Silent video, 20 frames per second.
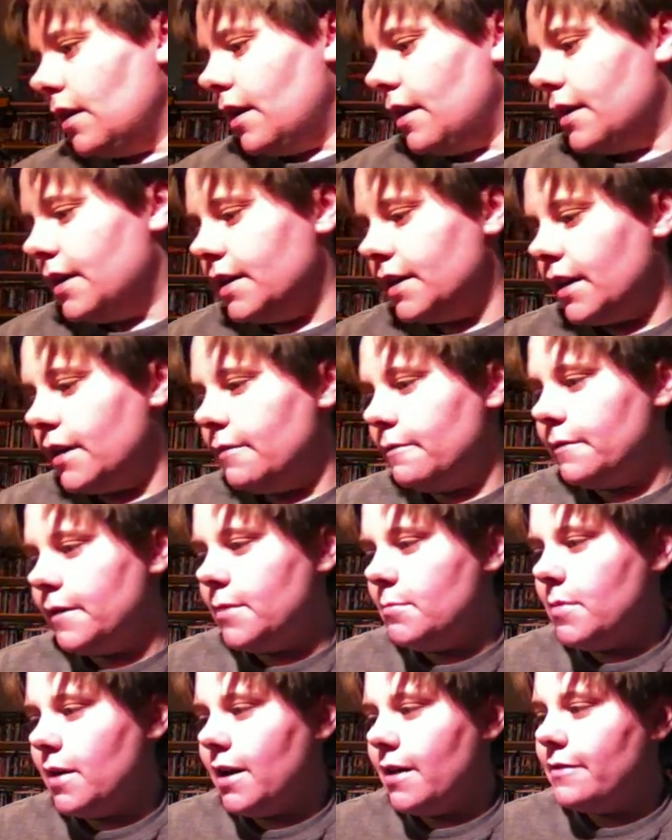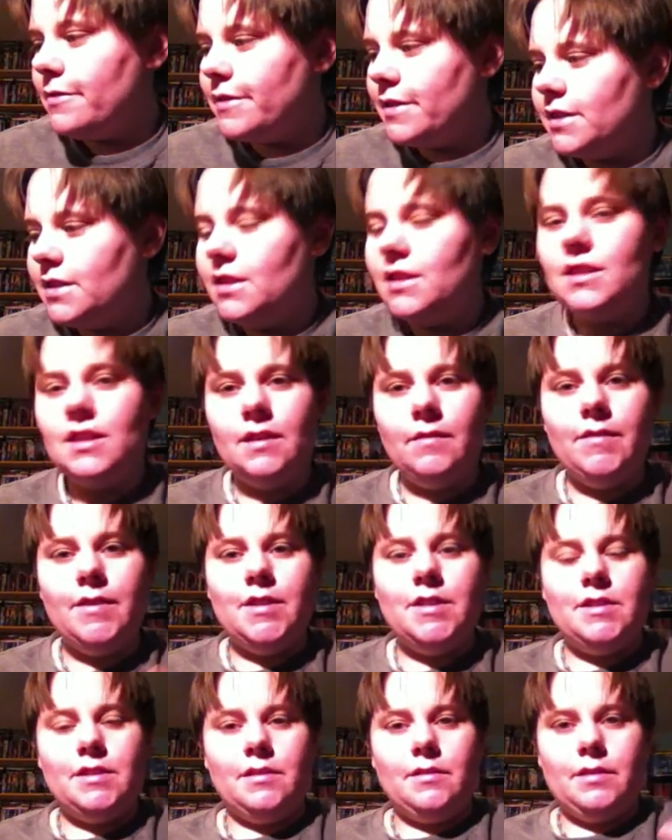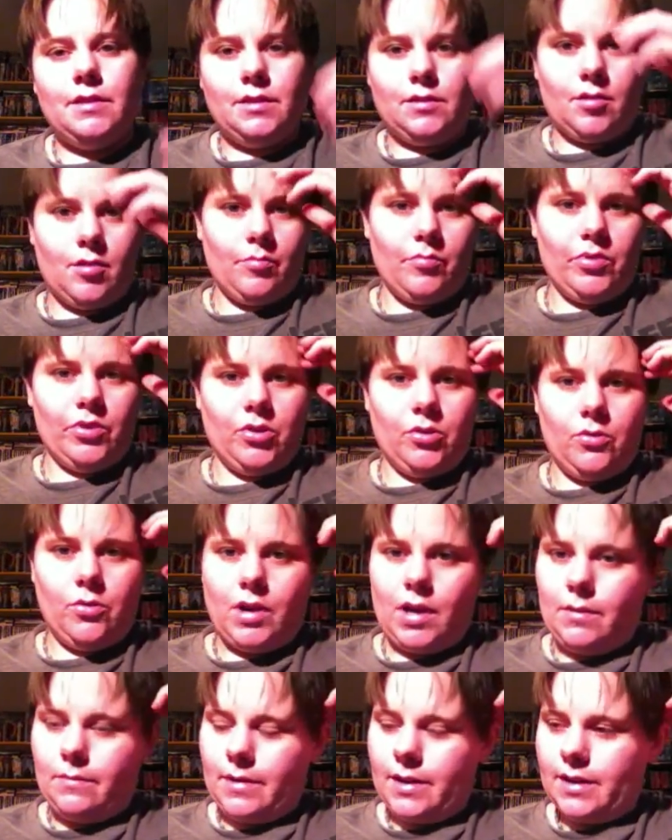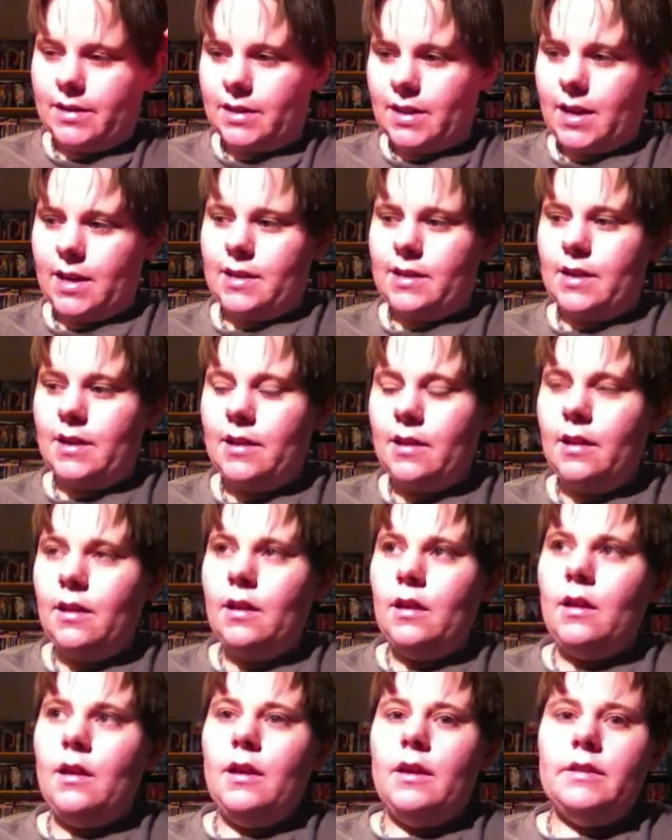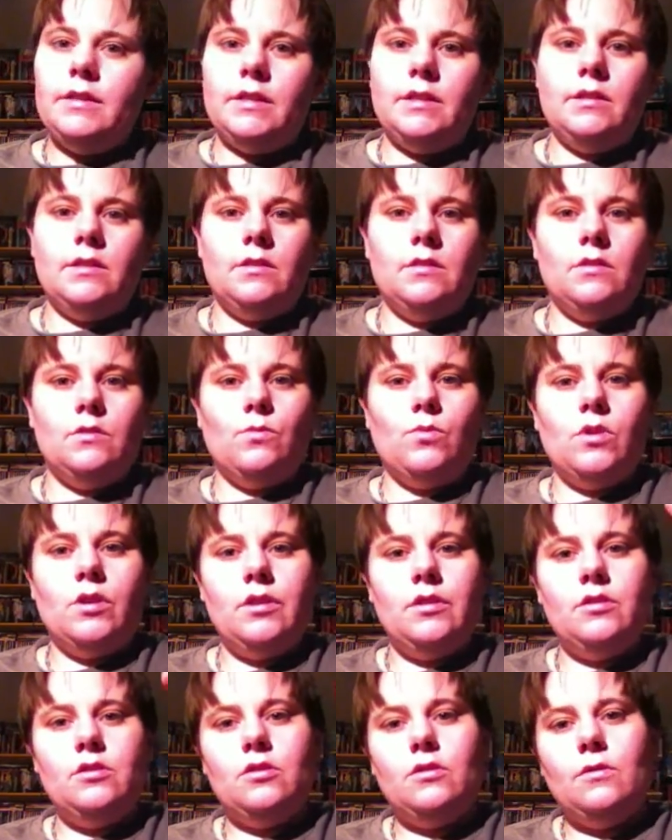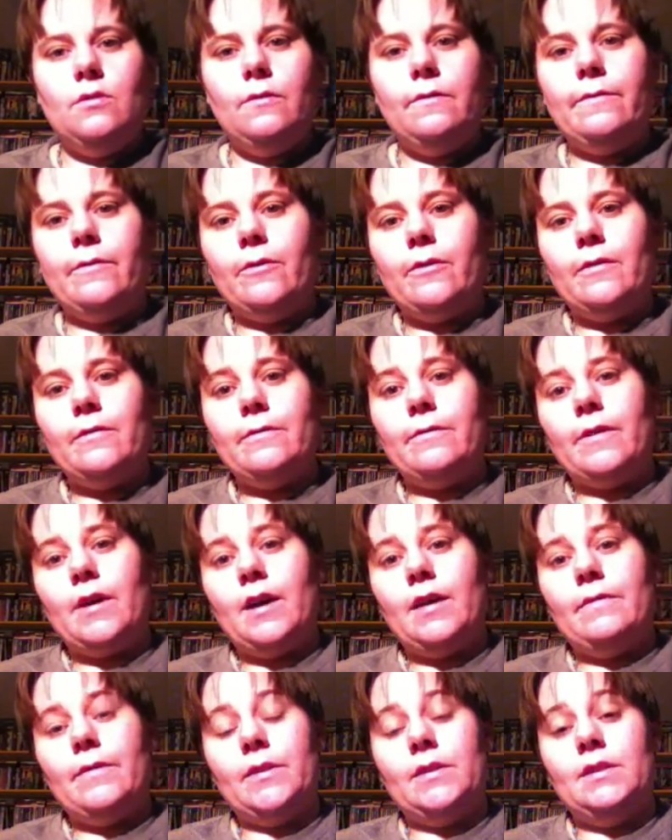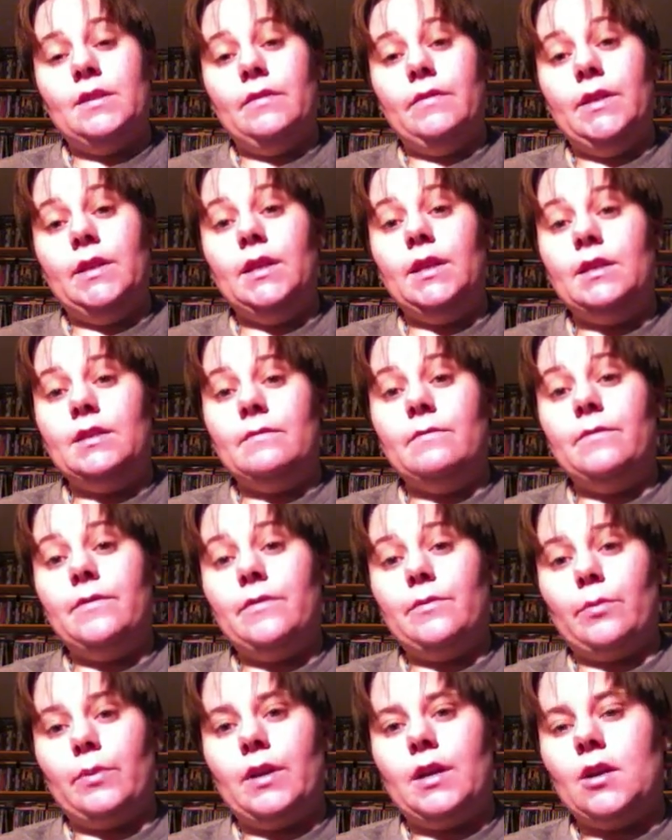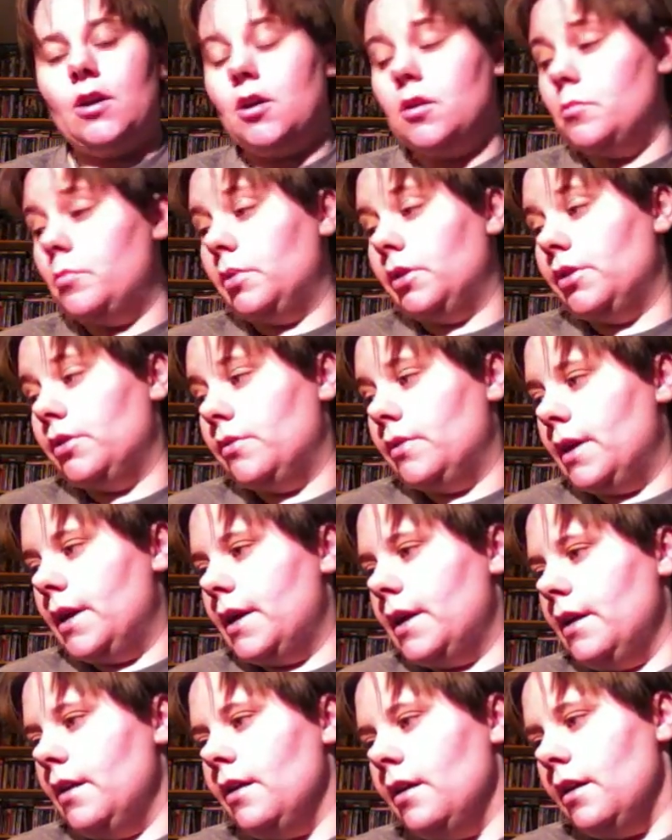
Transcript: And I rebought this TV series on Blu-ray because I had seasons 1, 2, 4, and 5 on DVD and 3 on Blu-ray.